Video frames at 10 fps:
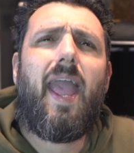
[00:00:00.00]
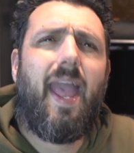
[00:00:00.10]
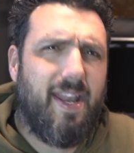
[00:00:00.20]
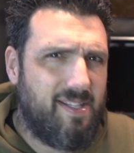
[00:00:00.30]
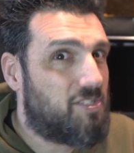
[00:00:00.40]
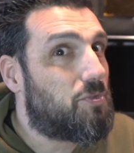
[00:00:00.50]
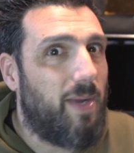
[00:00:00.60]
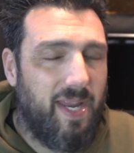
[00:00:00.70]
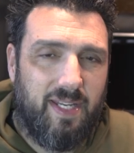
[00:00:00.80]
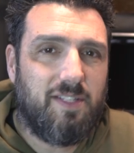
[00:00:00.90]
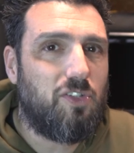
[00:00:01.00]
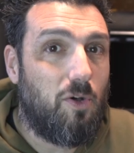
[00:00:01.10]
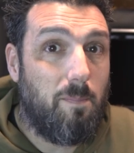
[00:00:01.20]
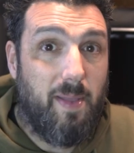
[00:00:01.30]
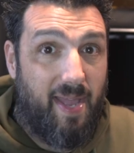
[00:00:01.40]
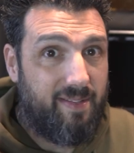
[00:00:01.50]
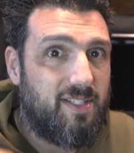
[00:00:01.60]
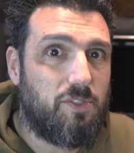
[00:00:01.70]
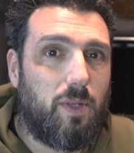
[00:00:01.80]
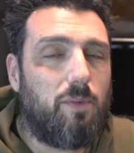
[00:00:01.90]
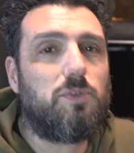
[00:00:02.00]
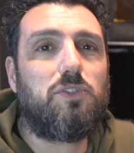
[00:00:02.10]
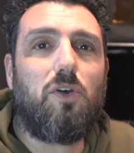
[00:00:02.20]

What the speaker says: And it's raining so bad. That's what I was